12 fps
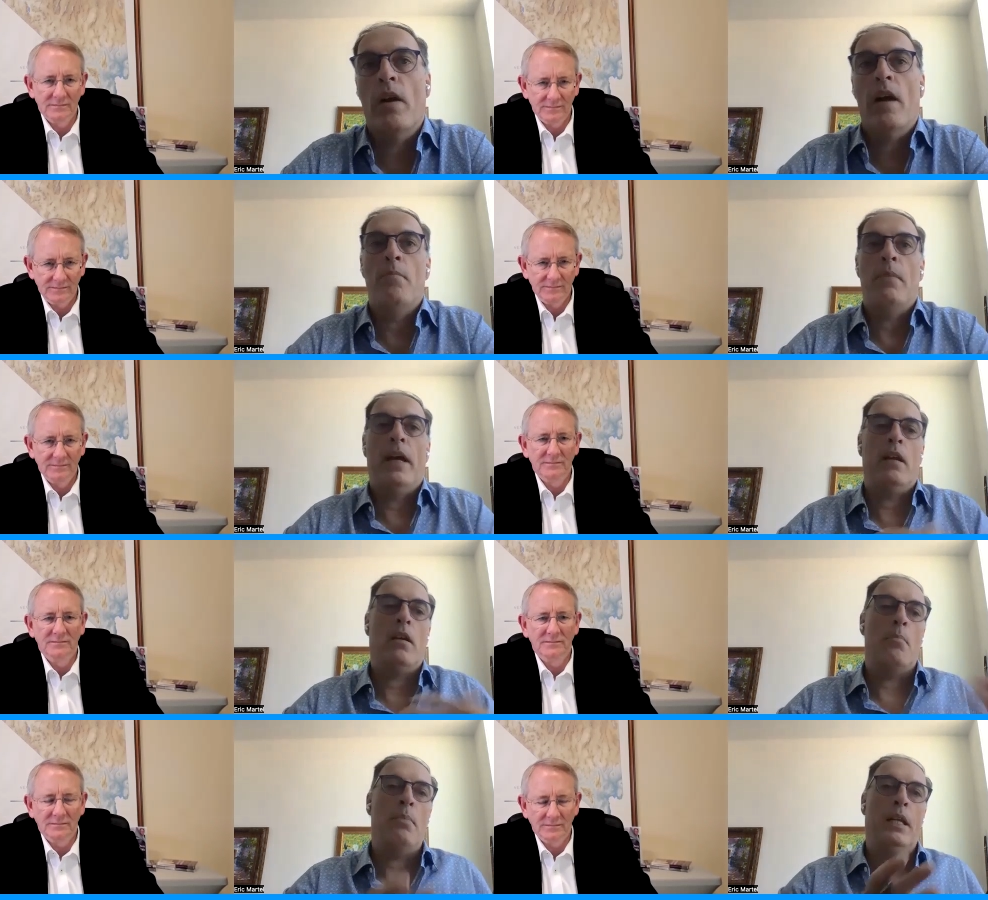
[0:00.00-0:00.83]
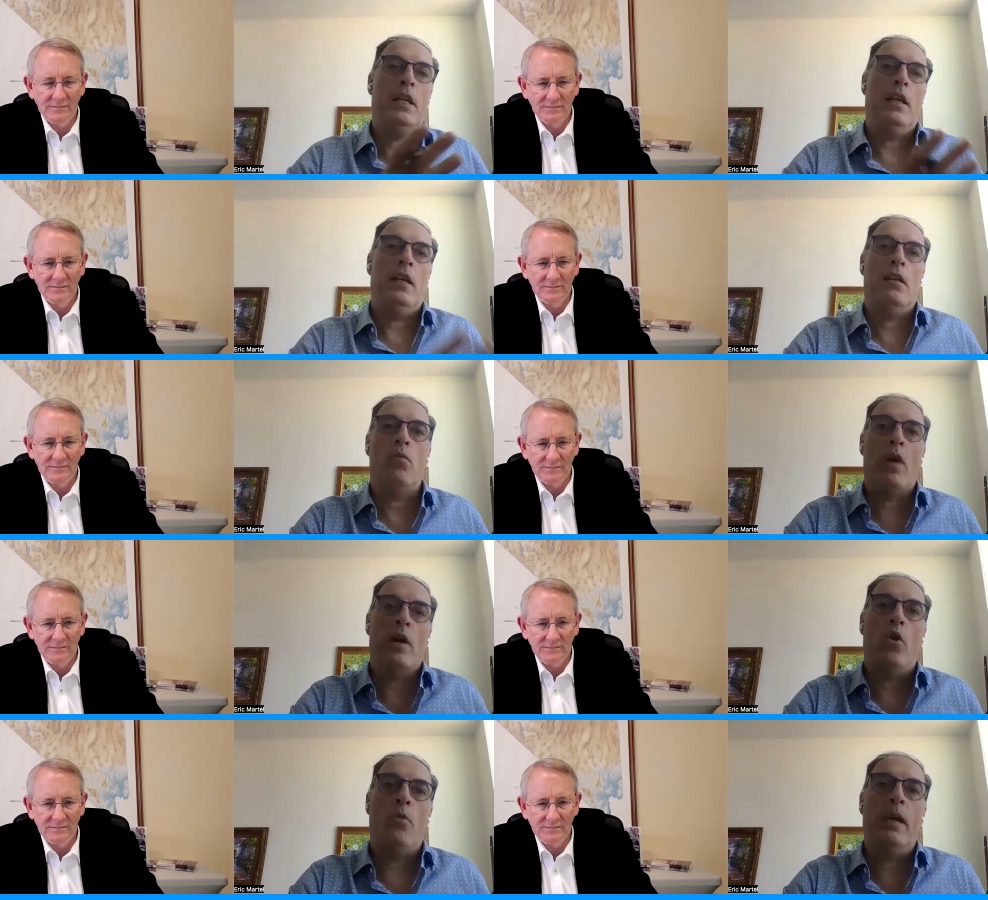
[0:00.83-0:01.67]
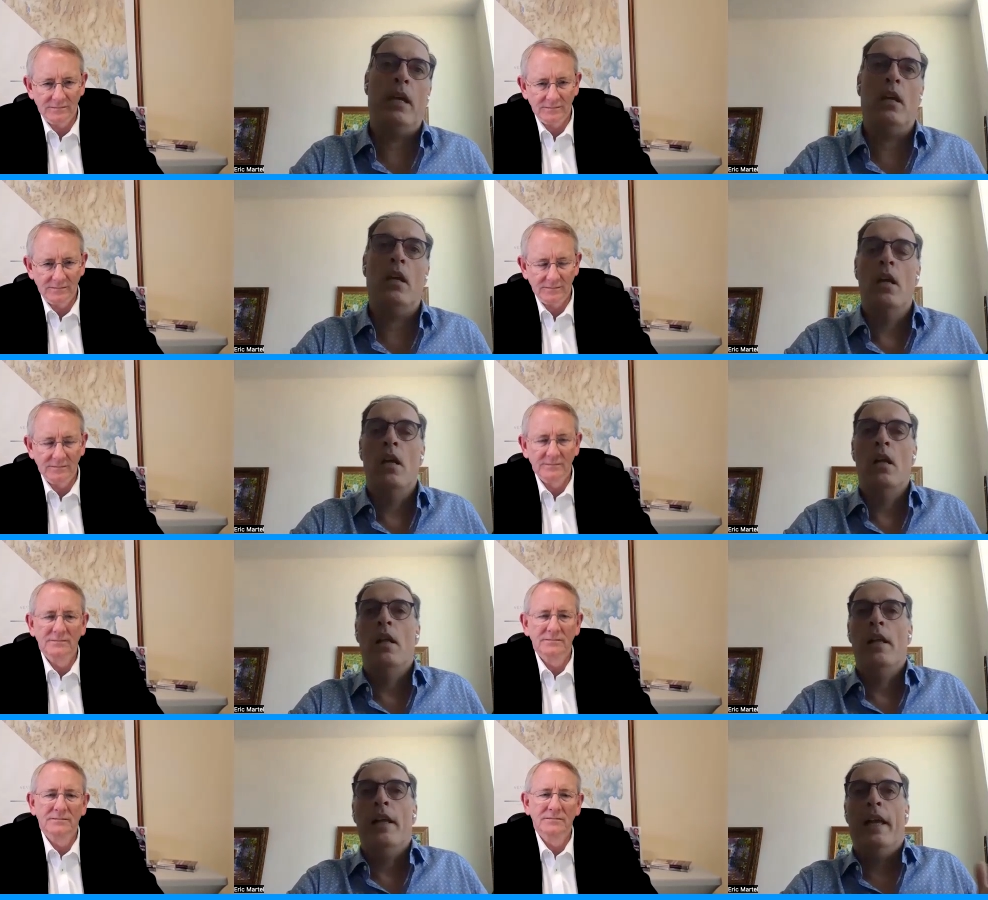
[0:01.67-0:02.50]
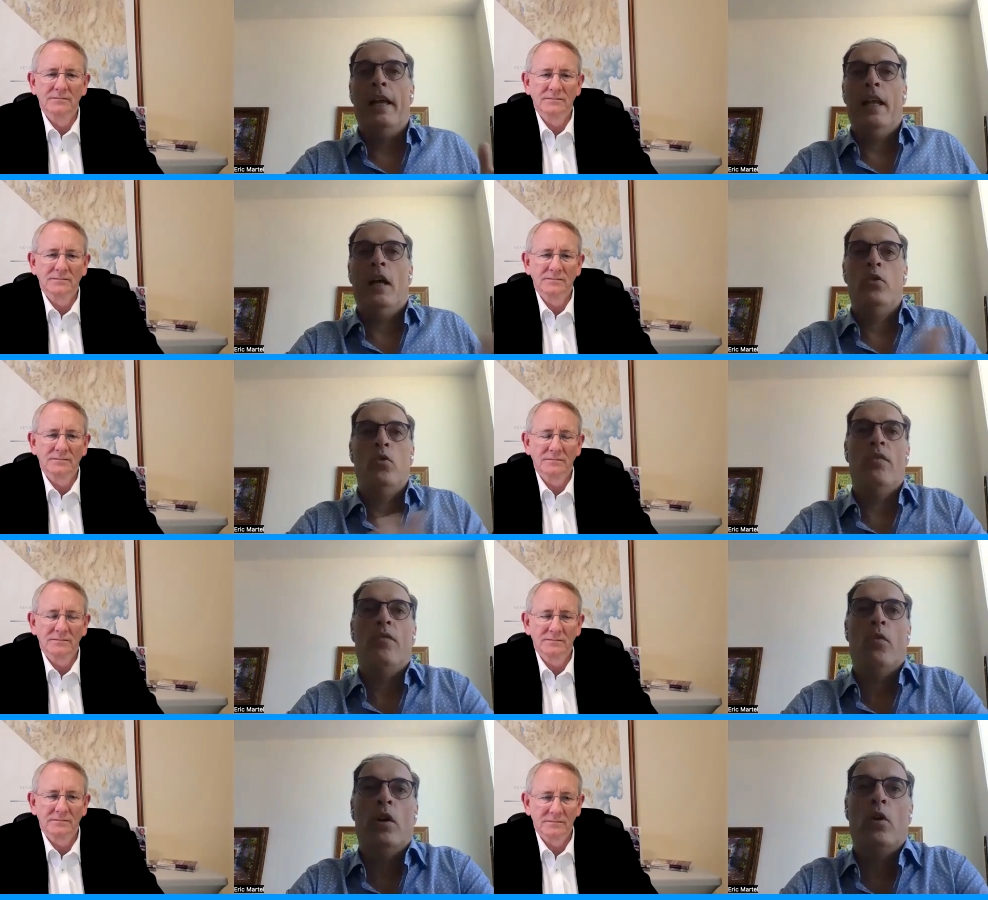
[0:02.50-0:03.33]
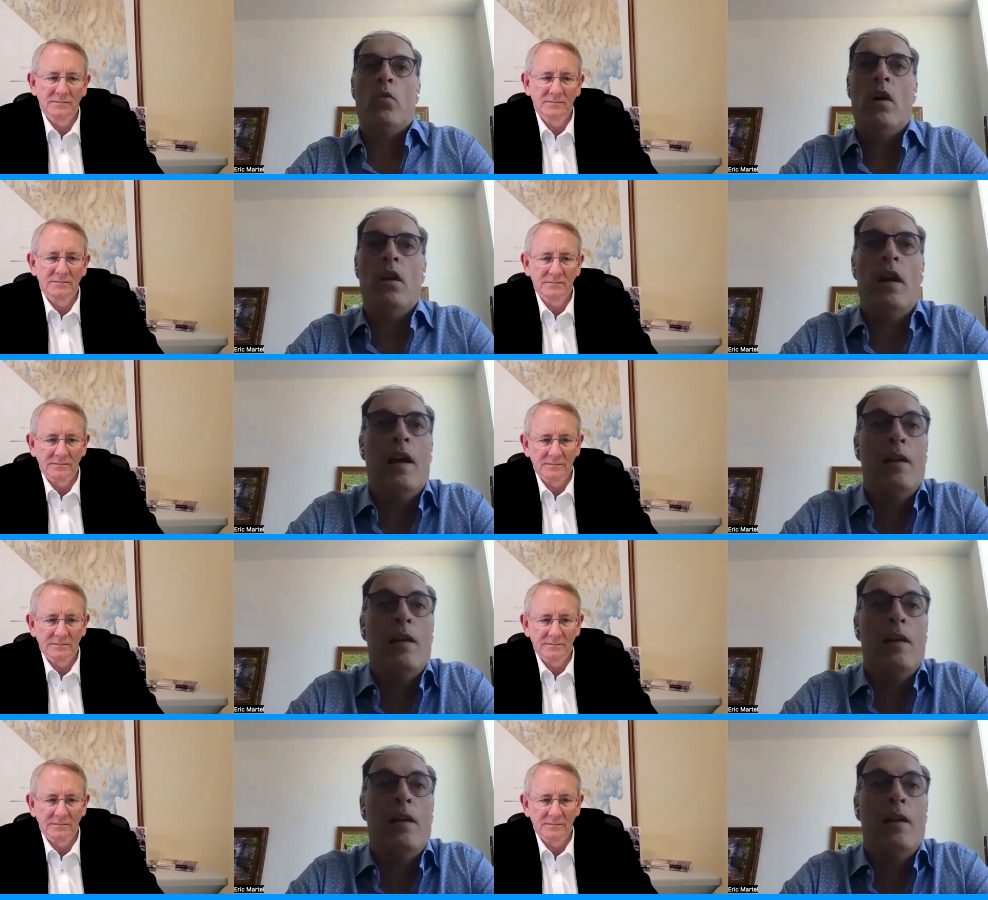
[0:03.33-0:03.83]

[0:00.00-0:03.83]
Speaker 1: So I have my company in Wyoming, and I do a foreign qual.